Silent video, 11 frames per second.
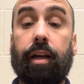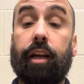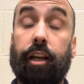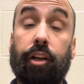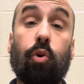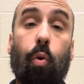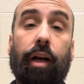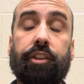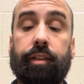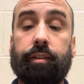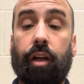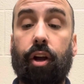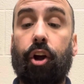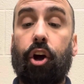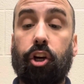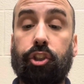in question
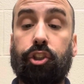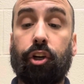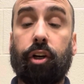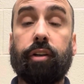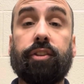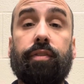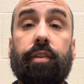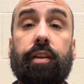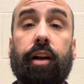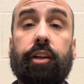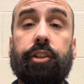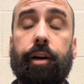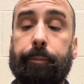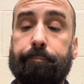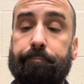adjourns for the next year.